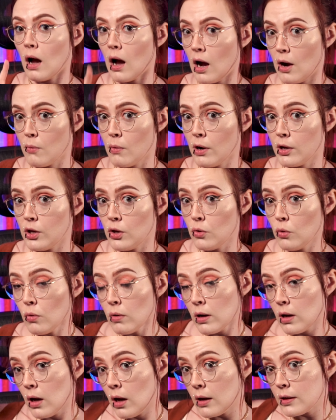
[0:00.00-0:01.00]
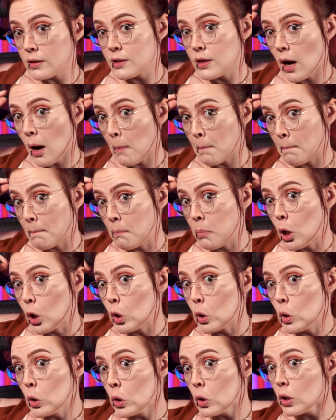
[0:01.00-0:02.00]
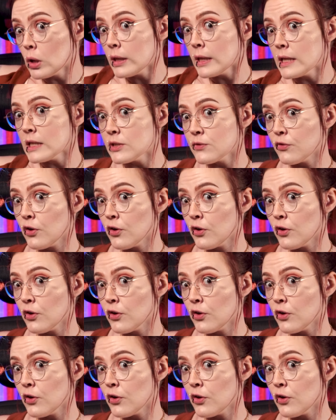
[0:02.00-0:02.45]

I want you to pull this